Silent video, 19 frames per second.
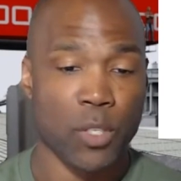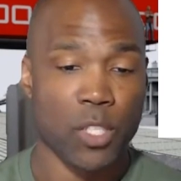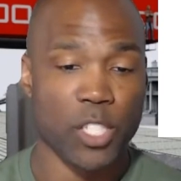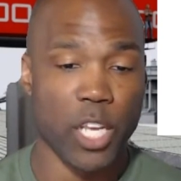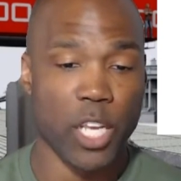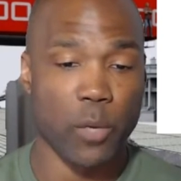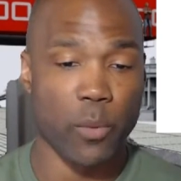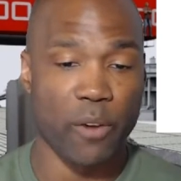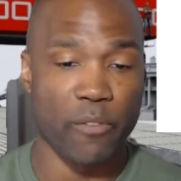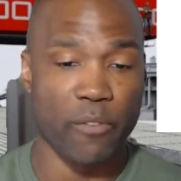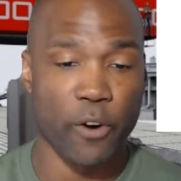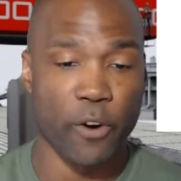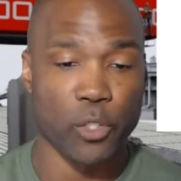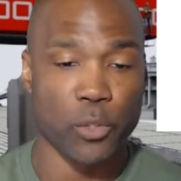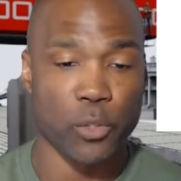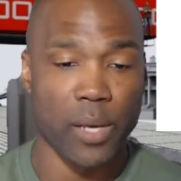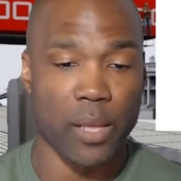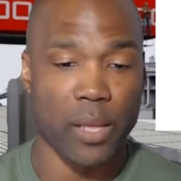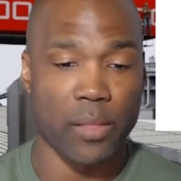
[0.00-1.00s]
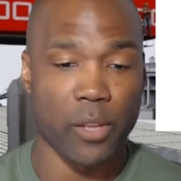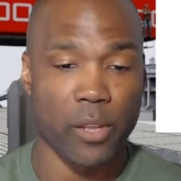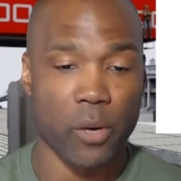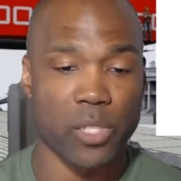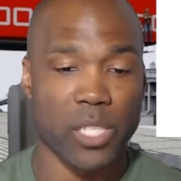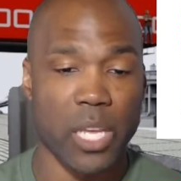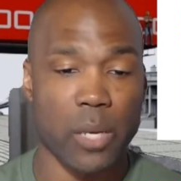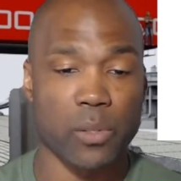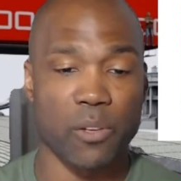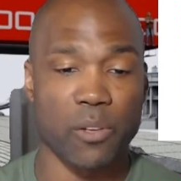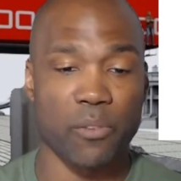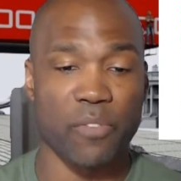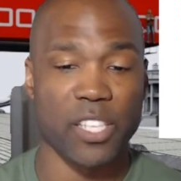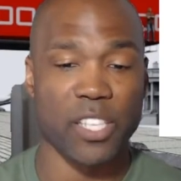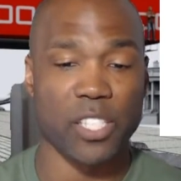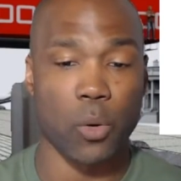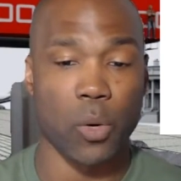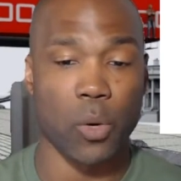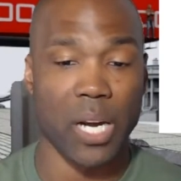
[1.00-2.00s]
January 1st, 2013 was a
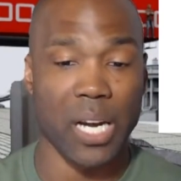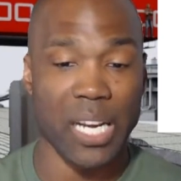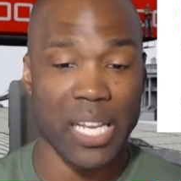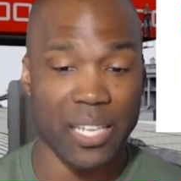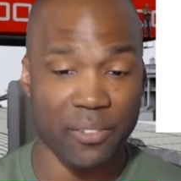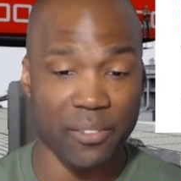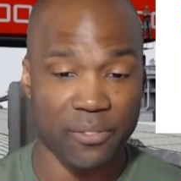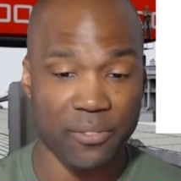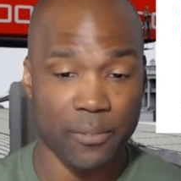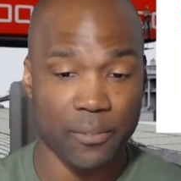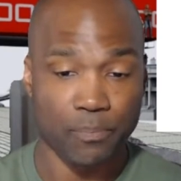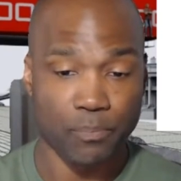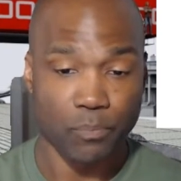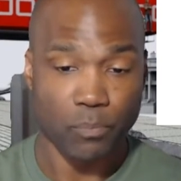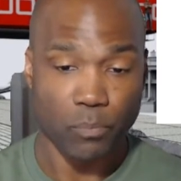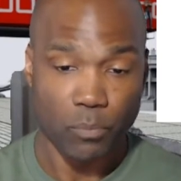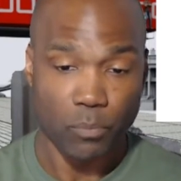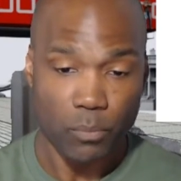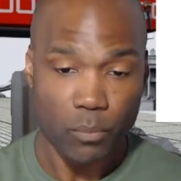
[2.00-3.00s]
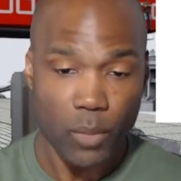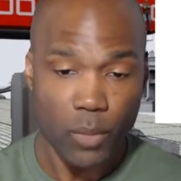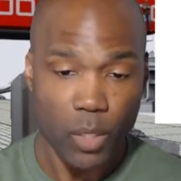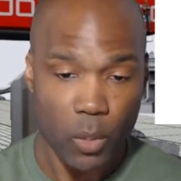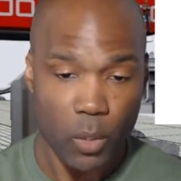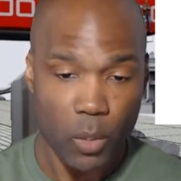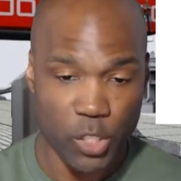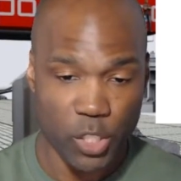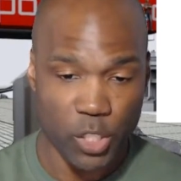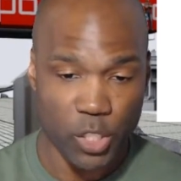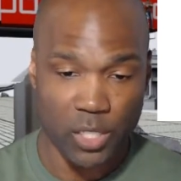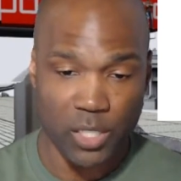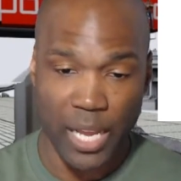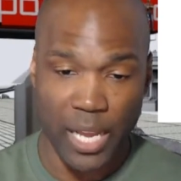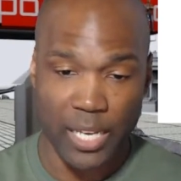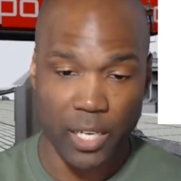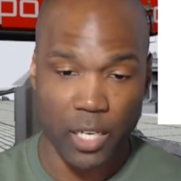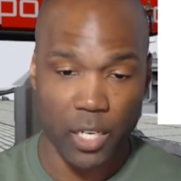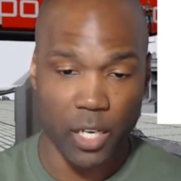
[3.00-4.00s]
fiscal cliff, which looks
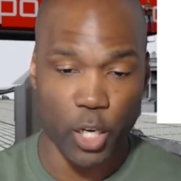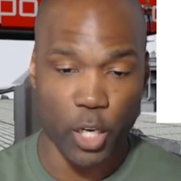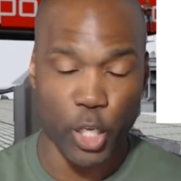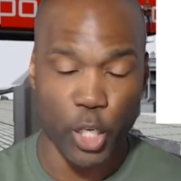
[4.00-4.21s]
like a